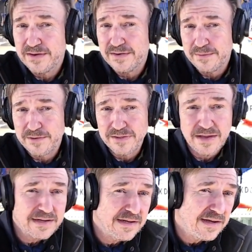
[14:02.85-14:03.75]
And I'm
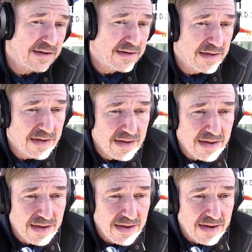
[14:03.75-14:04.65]
lucky
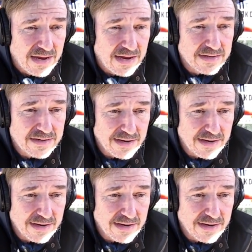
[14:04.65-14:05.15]
and